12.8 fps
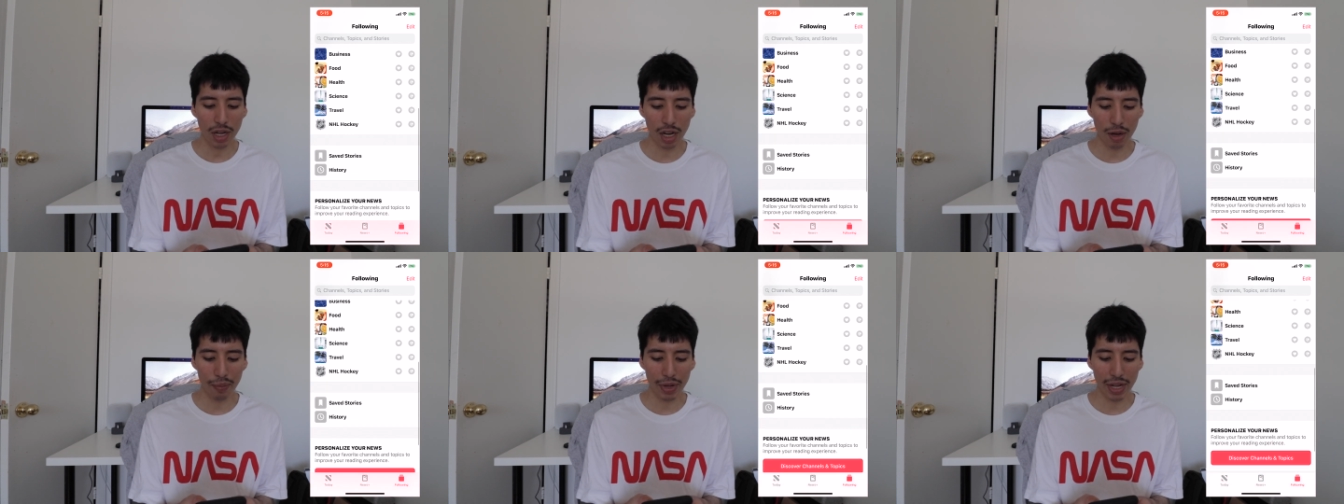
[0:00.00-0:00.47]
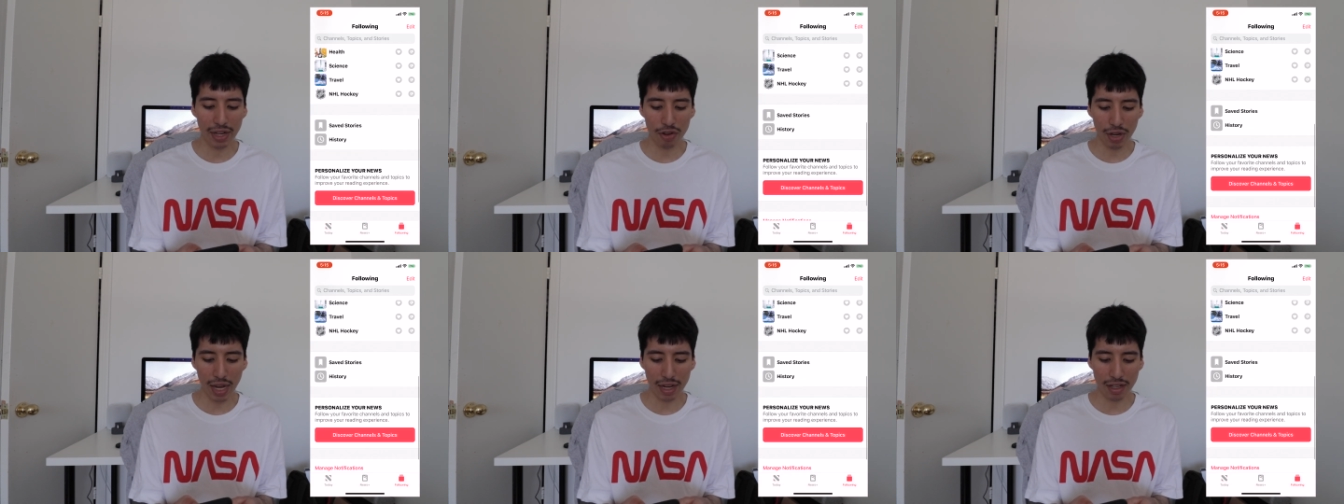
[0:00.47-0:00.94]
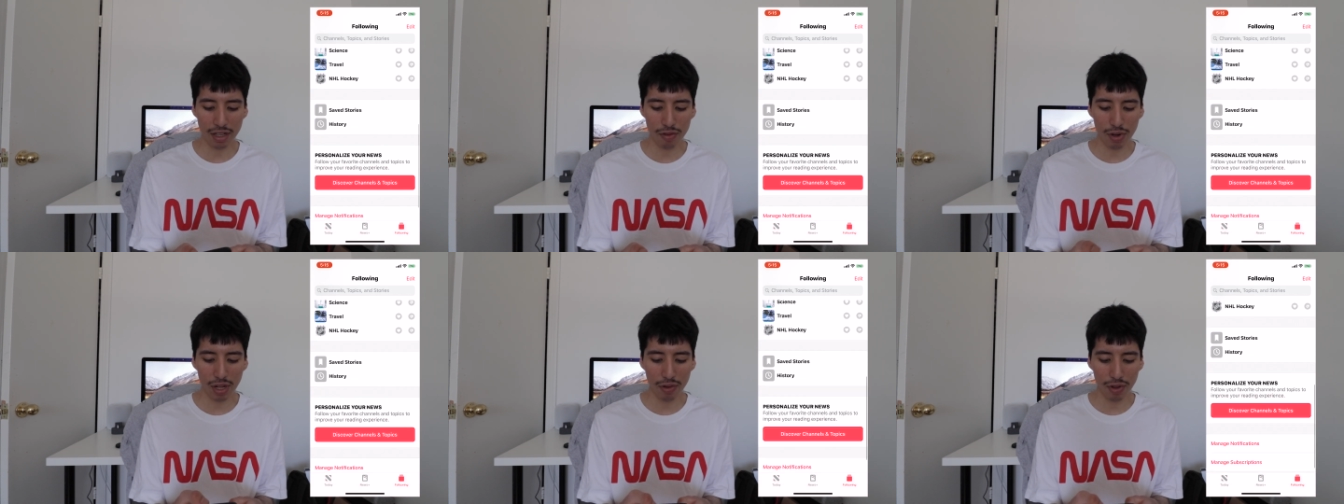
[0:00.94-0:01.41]
Um, and so, yeah, it's
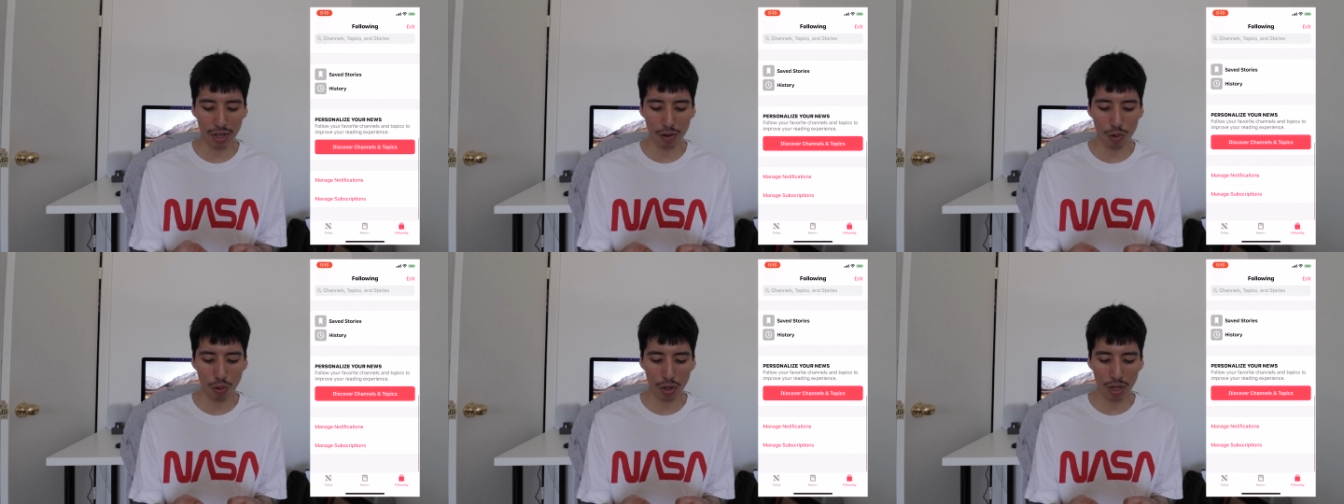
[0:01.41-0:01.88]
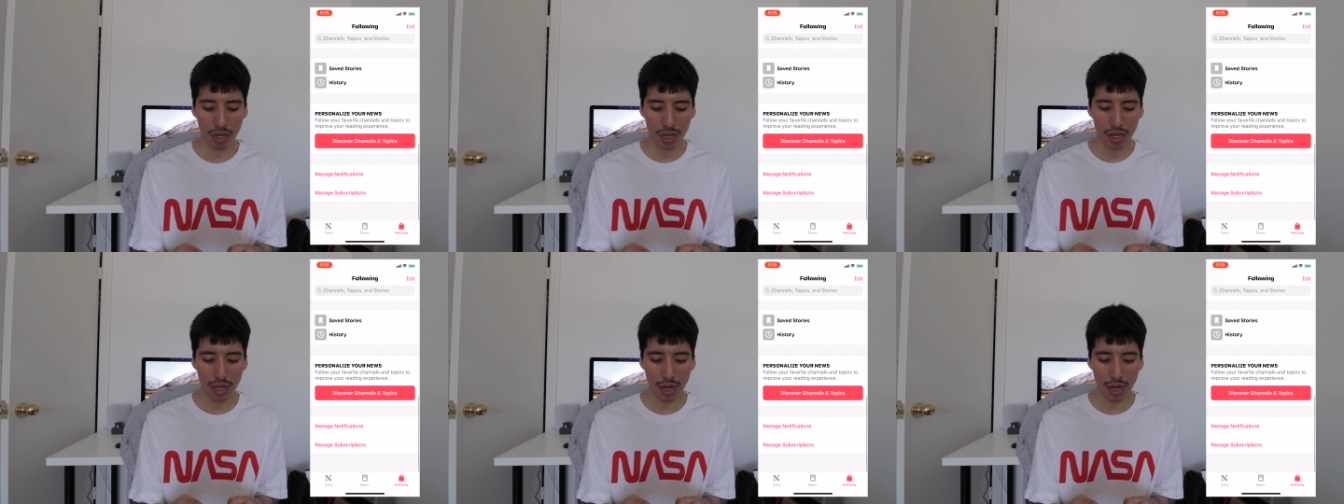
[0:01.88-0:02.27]
just really, really cool.